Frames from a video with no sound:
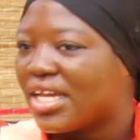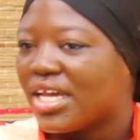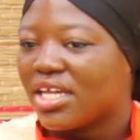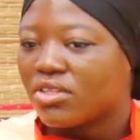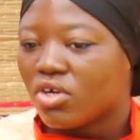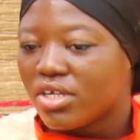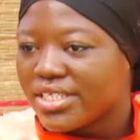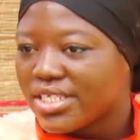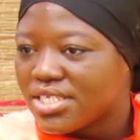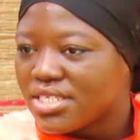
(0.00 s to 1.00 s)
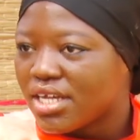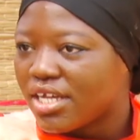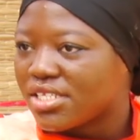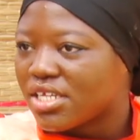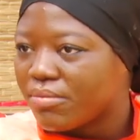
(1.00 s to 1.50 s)
and all this
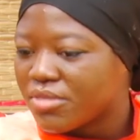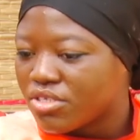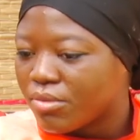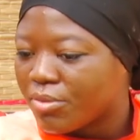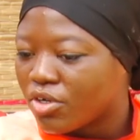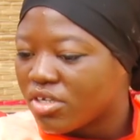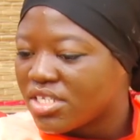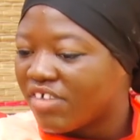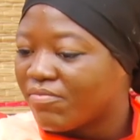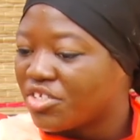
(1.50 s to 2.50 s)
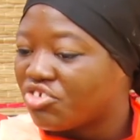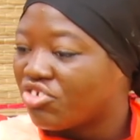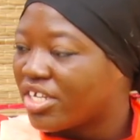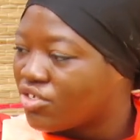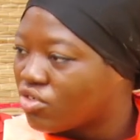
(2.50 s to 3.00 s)
has come into me because I've been
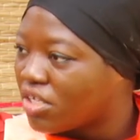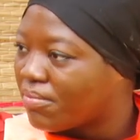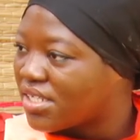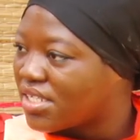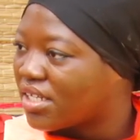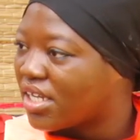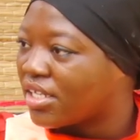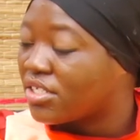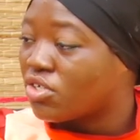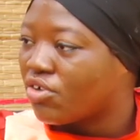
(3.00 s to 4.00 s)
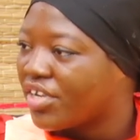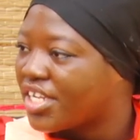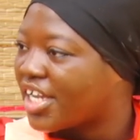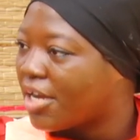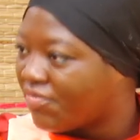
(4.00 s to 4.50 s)
trained through the
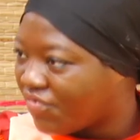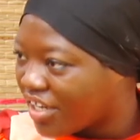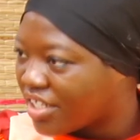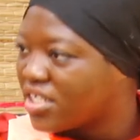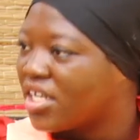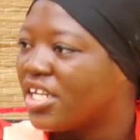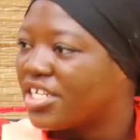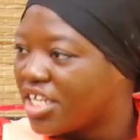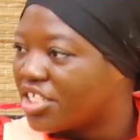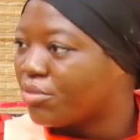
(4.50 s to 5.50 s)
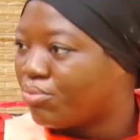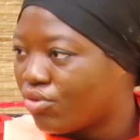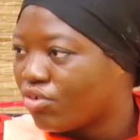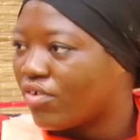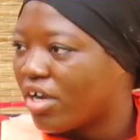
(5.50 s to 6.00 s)
CAMFED leadership
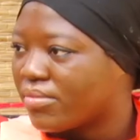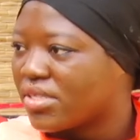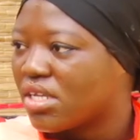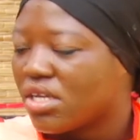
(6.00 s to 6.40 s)
programs.